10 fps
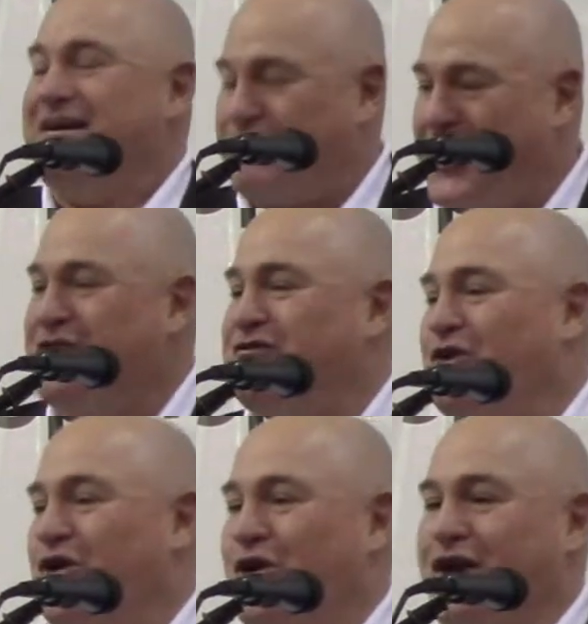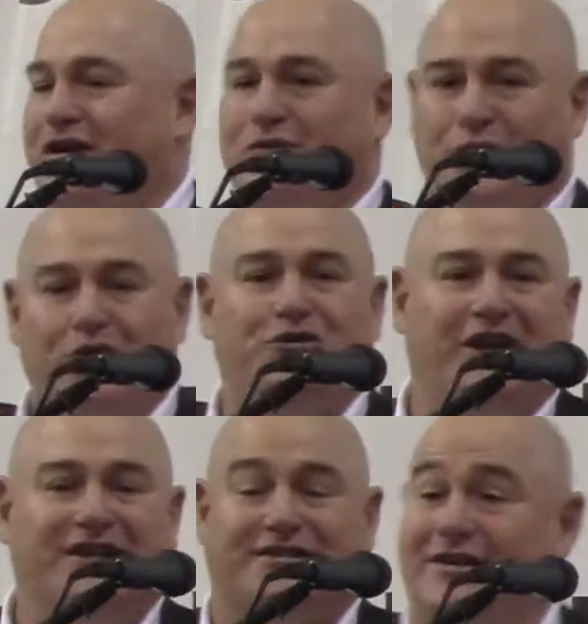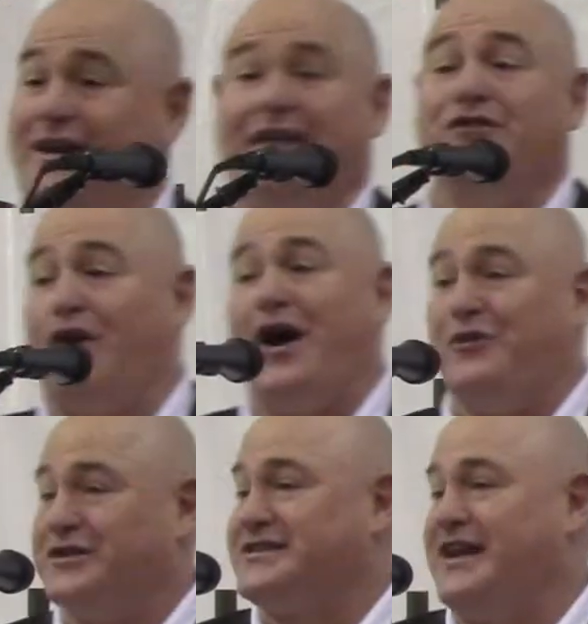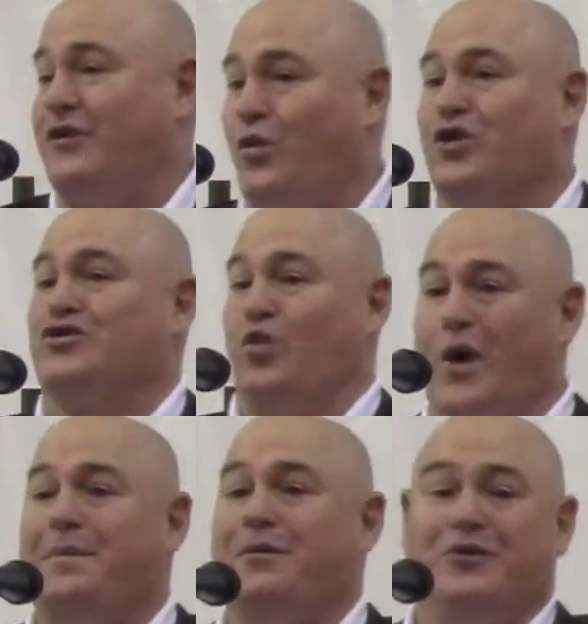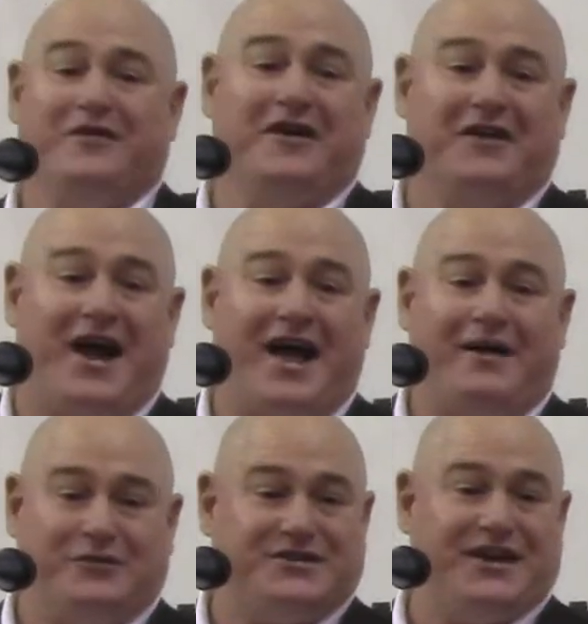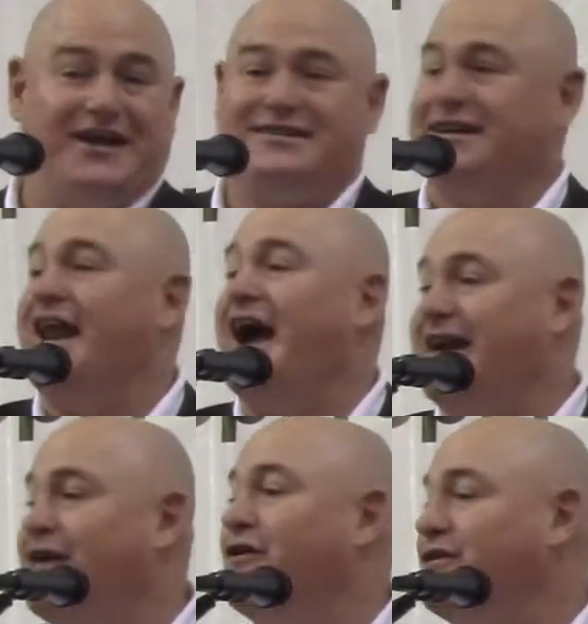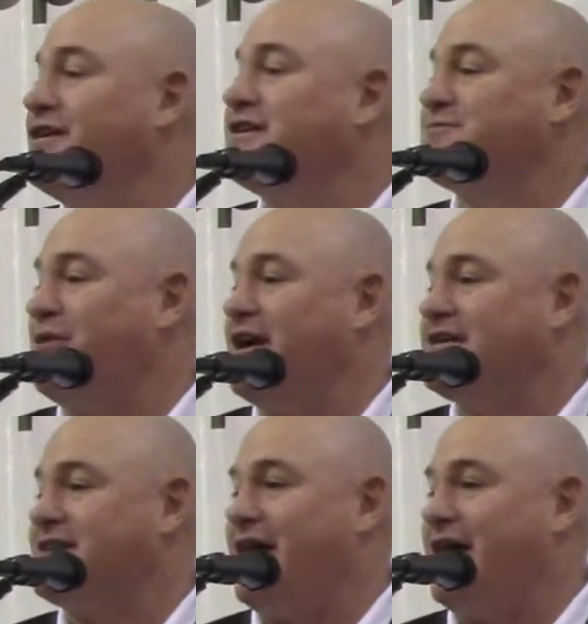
played in Florida. We were decent, even though I will say the worst whipping we've ever had was in 1990 over at this place.